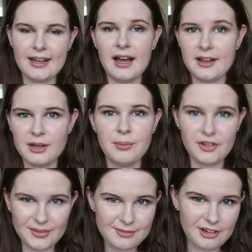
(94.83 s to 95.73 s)
I'm going to
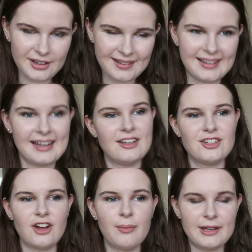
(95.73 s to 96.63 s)
put some products in it to
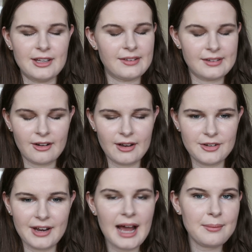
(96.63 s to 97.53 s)
stop it just going
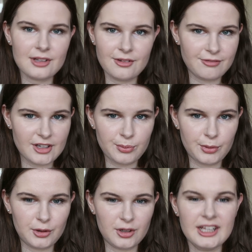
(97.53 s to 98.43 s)
into an absolute frizz
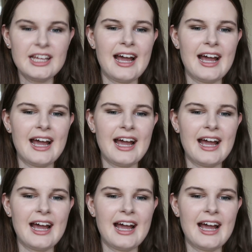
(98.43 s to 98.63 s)
ball,